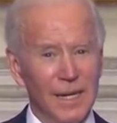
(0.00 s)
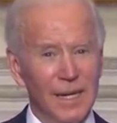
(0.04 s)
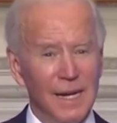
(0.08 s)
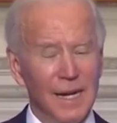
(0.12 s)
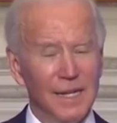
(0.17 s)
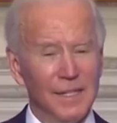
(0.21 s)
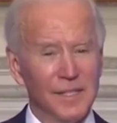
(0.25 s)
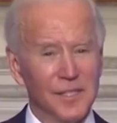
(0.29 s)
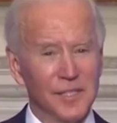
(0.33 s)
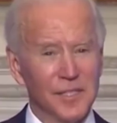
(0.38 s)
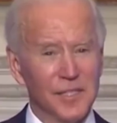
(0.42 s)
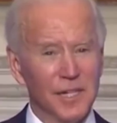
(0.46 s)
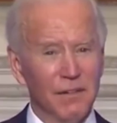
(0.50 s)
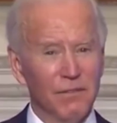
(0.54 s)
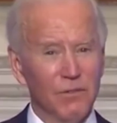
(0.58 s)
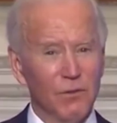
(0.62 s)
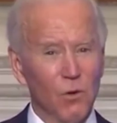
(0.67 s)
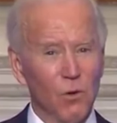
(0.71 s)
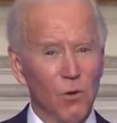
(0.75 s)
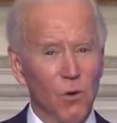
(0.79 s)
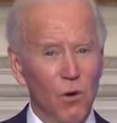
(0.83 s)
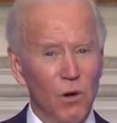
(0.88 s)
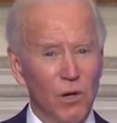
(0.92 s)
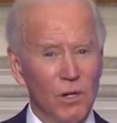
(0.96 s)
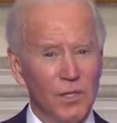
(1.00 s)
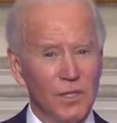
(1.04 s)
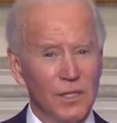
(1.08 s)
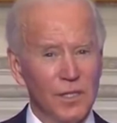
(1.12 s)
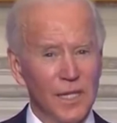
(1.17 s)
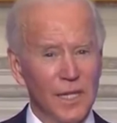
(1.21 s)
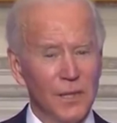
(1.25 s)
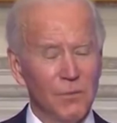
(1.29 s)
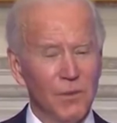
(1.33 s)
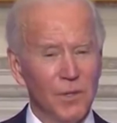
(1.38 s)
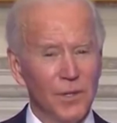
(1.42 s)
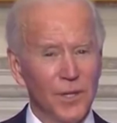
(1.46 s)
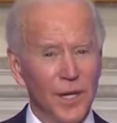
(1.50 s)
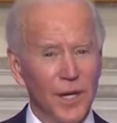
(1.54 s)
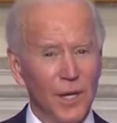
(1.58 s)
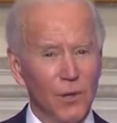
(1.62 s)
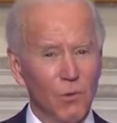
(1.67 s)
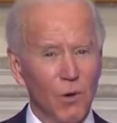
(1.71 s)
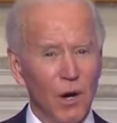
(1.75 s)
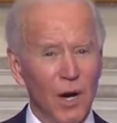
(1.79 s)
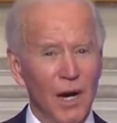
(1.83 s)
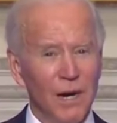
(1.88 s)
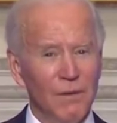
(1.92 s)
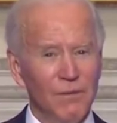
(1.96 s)
and self-quarantine when they
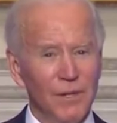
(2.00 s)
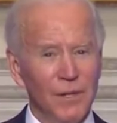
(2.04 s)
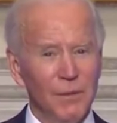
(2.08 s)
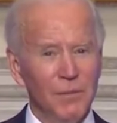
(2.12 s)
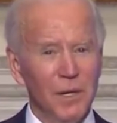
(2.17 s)
arrive in